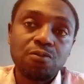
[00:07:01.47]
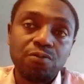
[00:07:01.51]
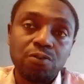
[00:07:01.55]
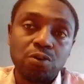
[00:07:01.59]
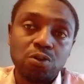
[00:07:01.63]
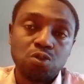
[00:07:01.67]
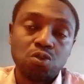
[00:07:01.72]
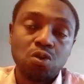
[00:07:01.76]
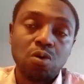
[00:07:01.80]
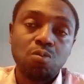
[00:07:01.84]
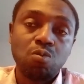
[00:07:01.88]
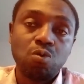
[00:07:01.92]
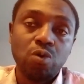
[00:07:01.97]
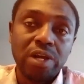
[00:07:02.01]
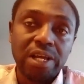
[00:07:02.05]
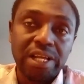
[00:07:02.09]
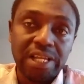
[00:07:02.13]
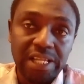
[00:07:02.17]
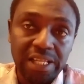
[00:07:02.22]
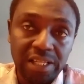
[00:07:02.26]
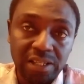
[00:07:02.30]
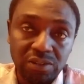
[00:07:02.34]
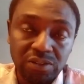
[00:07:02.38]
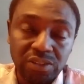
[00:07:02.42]
for somewhere
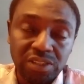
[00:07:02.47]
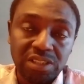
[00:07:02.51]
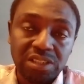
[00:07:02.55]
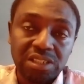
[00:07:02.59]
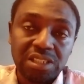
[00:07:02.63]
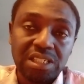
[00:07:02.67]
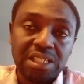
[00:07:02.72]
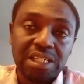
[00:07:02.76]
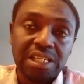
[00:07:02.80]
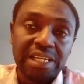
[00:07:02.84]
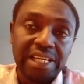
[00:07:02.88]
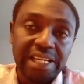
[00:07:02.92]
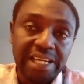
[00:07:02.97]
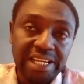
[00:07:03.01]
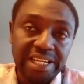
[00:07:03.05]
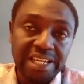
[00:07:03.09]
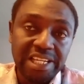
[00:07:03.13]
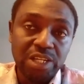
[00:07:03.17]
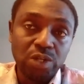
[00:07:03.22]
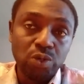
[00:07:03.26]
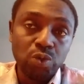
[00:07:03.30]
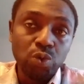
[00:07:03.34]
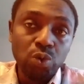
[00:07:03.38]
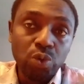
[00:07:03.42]
else. And
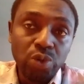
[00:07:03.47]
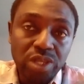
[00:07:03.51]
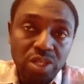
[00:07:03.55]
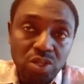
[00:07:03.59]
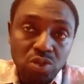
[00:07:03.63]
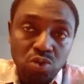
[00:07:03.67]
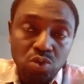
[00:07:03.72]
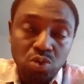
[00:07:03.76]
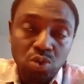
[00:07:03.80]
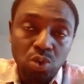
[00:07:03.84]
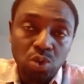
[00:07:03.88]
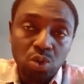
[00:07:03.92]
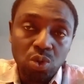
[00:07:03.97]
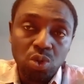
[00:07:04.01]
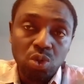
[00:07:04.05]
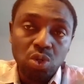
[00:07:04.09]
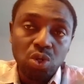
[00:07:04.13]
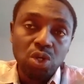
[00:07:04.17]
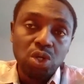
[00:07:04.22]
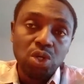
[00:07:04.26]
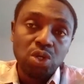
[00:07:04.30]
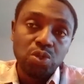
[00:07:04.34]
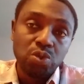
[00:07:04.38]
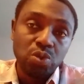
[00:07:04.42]
in doing so,
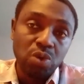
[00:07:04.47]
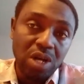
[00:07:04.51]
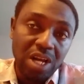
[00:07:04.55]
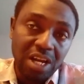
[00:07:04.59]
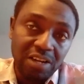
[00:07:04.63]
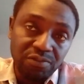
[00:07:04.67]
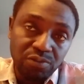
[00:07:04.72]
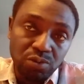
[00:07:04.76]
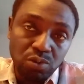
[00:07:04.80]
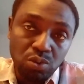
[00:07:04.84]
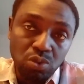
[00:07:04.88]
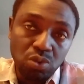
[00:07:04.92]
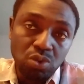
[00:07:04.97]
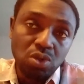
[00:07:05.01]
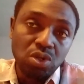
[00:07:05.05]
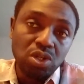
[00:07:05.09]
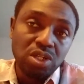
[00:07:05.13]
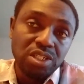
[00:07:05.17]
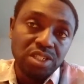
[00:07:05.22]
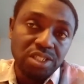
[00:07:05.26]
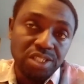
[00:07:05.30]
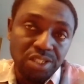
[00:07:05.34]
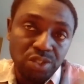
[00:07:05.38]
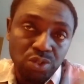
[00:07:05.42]
you have to
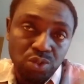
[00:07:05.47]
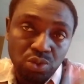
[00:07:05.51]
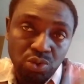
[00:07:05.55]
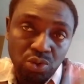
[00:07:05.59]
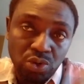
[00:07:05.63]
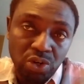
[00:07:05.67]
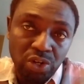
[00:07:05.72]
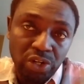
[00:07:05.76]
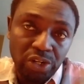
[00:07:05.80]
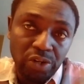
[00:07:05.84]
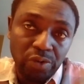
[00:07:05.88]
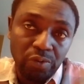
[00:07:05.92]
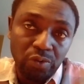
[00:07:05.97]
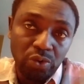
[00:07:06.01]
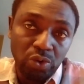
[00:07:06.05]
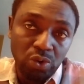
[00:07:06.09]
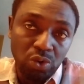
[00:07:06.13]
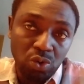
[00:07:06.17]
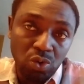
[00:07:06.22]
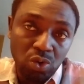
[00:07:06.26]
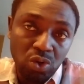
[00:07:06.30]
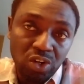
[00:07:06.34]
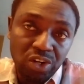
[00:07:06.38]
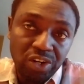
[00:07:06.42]
destroy
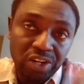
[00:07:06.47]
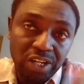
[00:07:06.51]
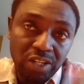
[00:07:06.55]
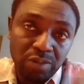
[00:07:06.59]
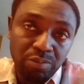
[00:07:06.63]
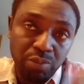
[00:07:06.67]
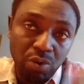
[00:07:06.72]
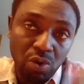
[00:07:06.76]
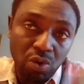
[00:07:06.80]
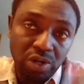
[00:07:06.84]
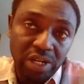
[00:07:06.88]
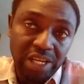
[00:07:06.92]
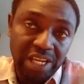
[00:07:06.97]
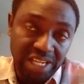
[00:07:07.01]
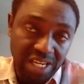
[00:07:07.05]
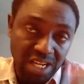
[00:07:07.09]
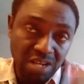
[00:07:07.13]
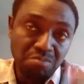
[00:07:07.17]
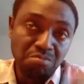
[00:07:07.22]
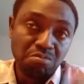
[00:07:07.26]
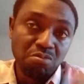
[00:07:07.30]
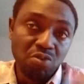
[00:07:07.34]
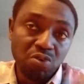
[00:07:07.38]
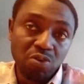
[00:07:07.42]
your concrete pond and
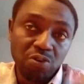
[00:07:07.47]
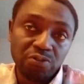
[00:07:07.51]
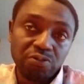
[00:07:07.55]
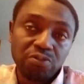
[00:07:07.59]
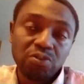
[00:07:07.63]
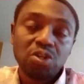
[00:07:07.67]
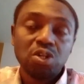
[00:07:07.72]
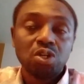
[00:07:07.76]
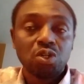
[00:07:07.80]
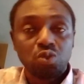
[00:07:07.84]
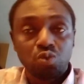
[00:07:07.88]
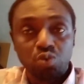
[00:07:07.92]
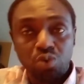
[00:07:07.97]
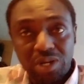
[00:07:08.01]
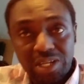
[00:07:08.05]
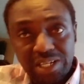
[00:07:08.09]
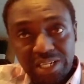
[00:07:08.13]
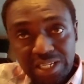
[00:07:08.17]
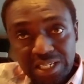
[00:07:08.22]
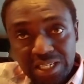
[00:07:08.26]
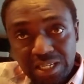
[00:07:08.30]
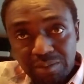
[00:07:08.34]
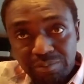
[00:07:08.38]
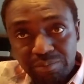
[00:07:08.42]
then move to
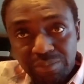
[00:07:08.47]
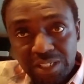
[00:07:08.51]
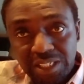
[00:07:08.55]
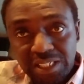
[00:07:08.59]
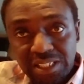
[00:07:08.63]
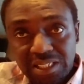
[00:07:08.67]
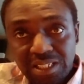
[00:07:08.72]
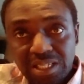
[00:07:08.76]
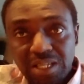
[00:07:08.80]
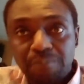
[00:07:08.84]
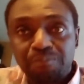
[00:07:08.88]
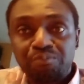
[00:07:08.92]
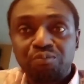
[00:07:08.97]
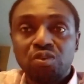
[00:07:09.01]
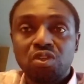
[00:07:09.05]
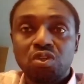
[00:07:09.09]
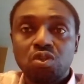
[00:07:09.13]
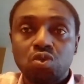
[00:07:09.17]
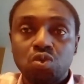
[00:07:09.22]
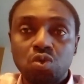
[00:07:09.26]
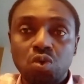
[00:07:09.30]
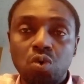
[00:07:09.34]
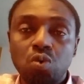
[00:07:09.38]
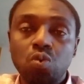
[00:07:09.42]
another place.
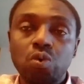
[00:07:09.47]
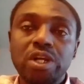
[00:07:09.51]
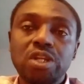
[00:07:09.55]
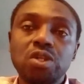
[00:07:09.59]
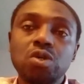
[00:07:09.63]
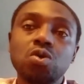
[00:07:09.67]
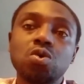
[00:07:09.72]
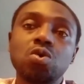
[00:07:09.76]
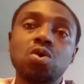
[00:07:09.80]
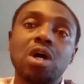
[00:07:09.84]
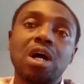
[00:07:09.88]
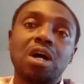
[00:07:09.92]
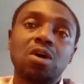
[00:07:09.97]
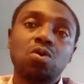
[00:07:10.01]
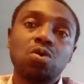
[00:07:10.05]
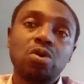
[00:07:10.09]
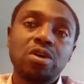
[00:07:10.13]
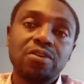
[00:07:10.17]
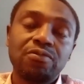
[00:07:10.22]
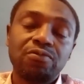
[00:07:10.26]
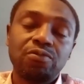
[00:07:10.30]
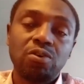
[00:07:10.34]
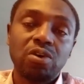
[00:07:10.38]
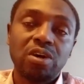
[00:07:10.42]
So when you are
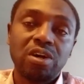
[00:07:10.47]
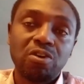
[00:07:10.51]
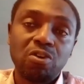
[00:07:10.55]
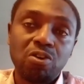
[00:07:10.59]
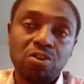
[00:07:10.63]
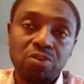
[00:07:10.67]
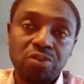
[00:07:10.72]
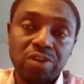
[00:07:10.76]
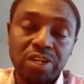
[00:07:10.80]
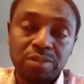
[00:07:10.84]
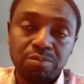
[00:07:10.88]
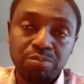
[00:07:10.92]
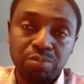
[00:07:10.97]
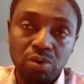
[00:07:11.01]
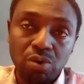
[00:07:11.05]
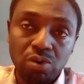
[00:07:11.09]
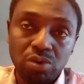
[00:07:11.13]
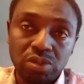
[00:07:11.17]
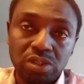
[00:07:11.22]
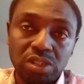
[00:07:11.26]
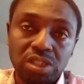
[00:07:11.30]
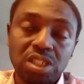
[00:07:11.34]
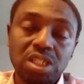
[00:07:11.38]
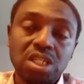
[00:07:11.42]
going for concrete
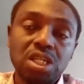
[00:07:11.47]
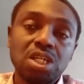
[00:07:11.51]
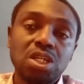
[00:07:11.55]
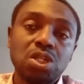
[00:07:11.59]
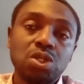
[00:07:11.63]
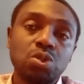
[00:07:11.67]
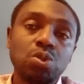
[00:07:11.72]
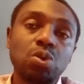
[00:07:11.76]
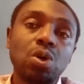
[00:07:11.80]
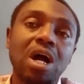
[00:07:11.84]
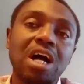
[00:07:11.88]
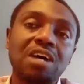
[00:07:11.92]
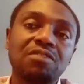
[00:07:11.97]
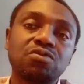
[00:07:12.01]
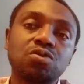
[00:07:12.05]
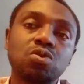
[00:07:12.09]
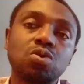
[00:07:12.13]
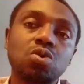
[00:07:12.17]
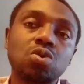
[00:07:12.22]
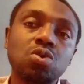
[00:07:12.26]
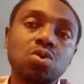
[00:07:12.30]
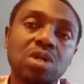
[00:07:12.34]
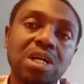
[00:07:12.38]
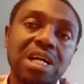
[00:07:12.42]
pond, you have to
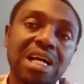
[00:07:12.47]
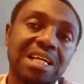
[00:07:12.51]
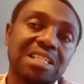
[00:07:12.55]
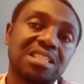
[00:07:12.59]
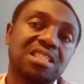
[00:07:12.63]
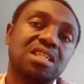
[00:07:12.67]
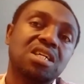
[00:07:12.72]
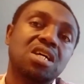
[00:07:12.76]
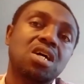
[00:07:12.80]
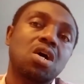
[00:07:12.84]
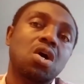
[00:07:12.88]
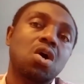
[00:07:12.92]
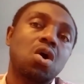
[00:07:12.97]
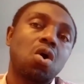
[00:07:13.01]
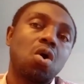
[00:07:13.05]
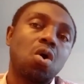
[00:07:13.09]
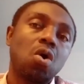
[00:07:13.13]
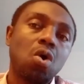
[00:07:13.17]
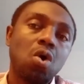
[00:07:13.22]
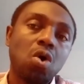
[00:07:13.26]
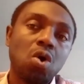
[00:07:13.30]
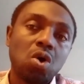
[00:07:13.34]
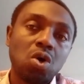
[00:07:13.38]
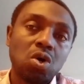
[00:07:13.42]
look at
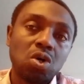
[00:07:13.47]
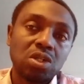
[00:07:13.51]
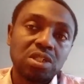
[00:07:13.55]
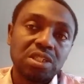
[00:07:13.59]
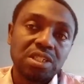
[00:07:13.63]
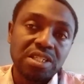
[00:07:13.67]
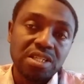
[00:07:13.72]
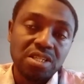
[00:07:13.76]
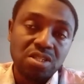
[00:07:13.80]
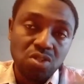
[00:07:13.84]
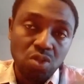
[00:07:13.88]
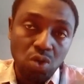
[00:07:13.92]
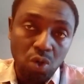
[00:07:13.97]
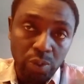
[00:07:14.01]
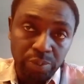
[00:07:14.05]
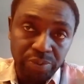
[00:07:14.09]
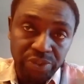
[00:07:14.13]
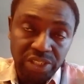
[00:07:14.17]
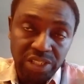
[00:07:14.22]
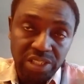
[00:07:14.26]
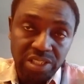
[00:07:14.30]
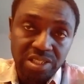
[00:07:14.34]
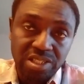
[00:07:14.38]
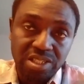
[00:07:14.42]
all these
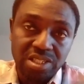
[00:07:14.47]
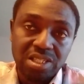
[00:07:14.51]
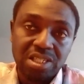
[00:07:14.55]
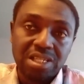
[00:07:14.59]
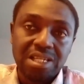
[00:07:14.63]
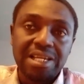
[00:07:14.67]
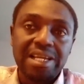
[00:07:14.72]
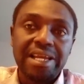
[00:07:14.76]
options,